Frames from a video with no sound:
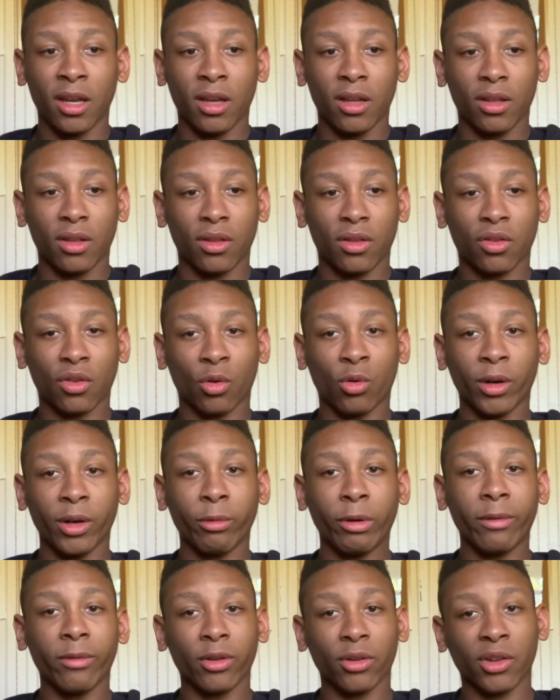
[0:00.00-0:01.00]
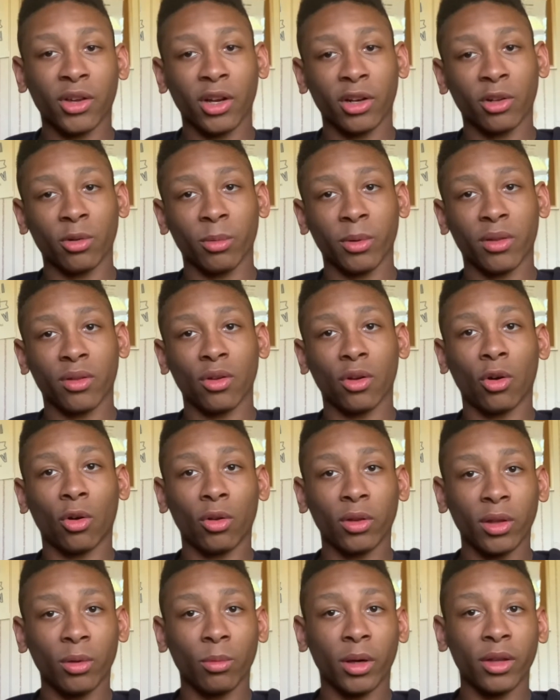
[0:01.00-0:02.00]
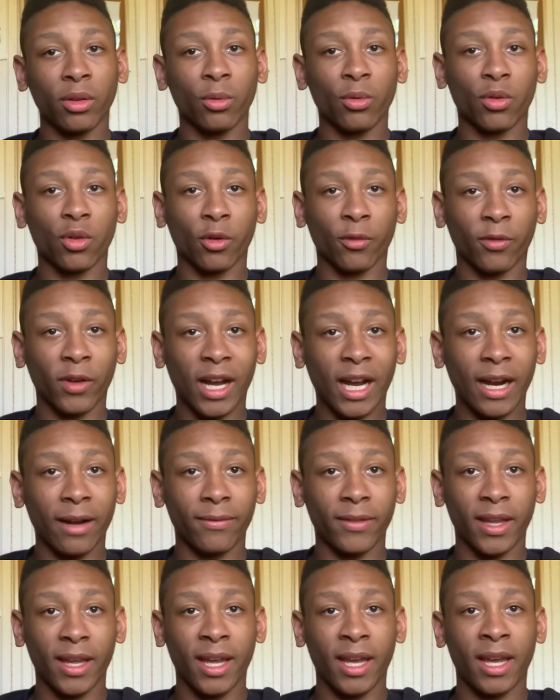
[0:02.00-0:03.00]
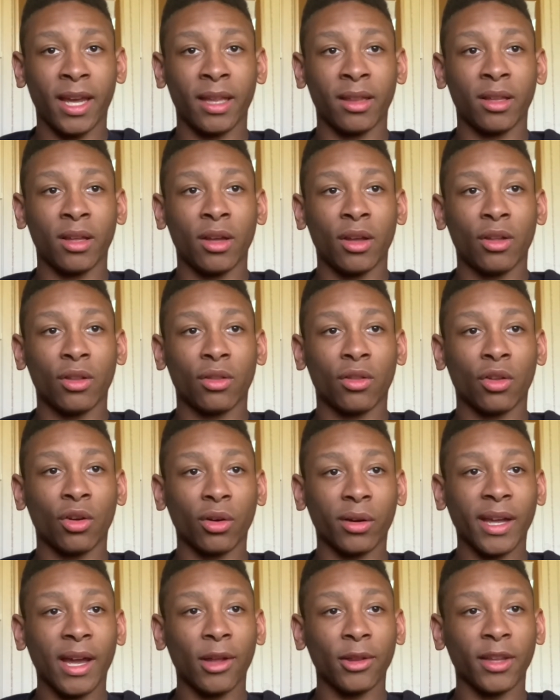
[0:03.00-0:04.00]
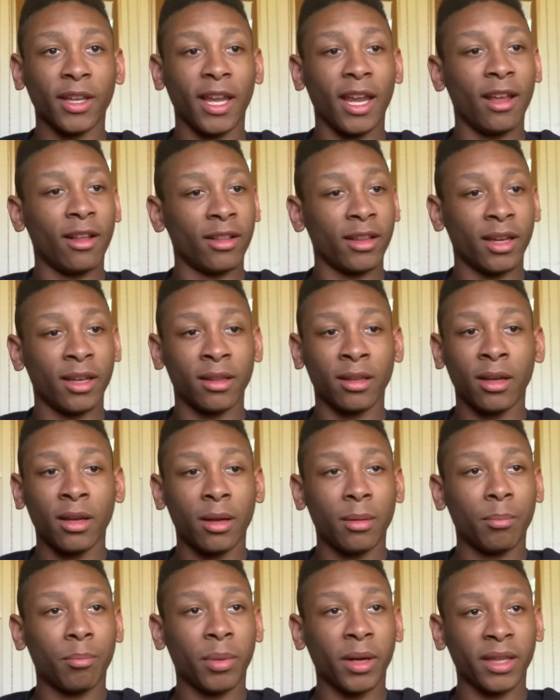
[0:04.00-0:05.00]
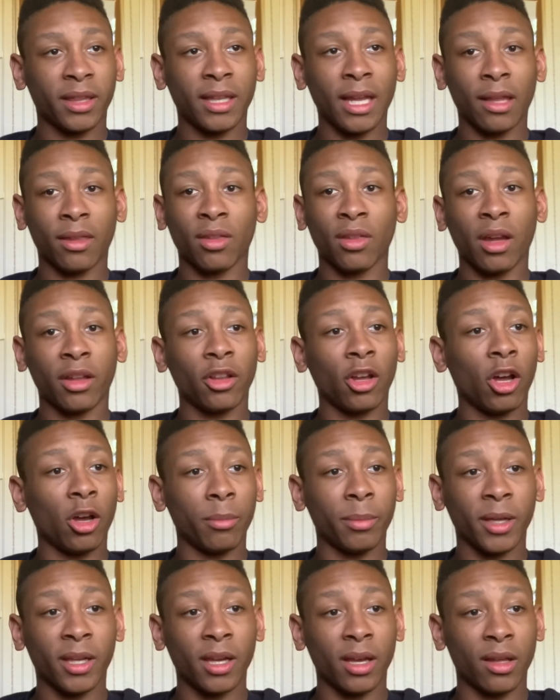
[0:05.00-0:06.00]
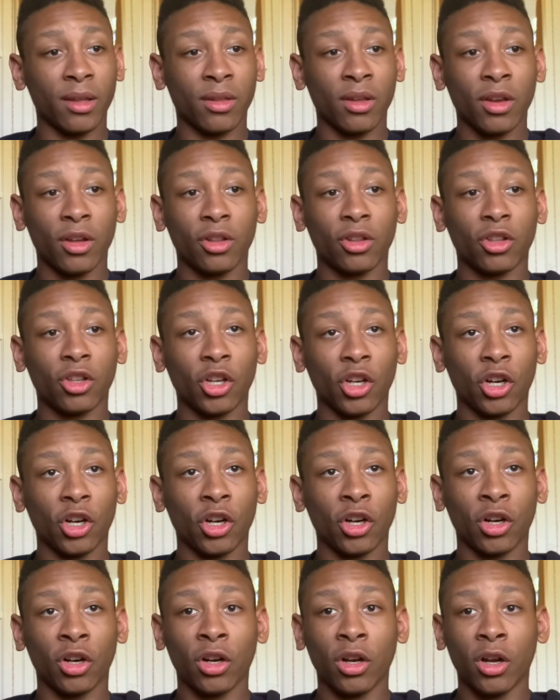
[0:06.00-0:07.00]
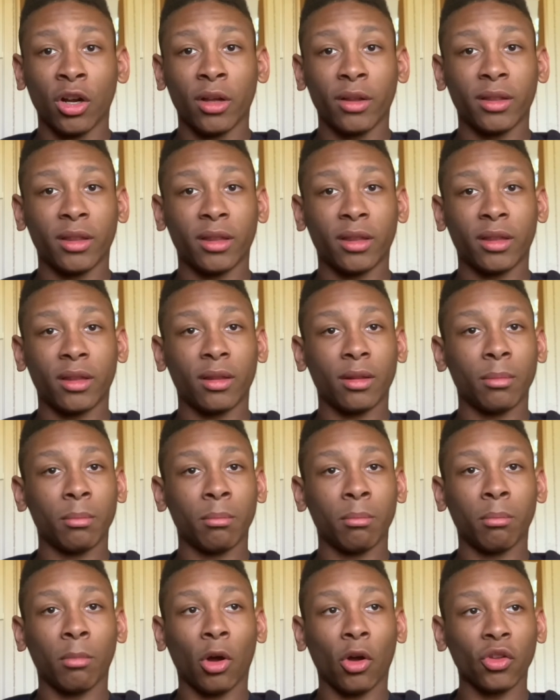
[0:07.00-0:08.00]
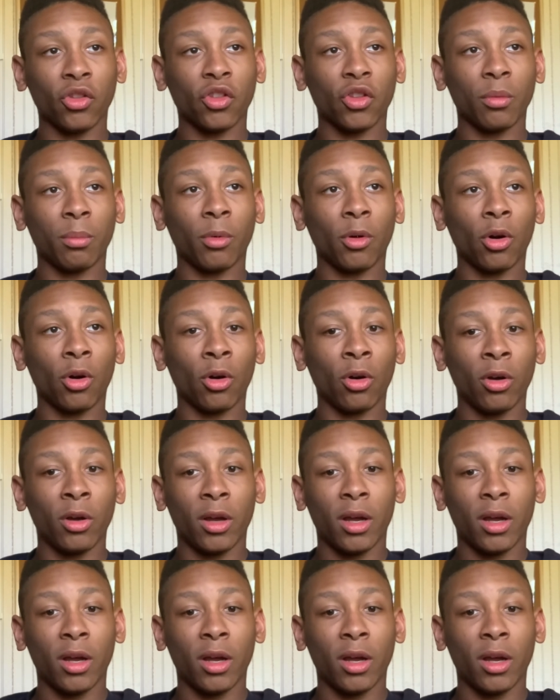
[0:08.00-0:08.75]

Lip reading: Sigourney Weaver's character was the only one who survived and took out the alien. But that's not all, because there are multiple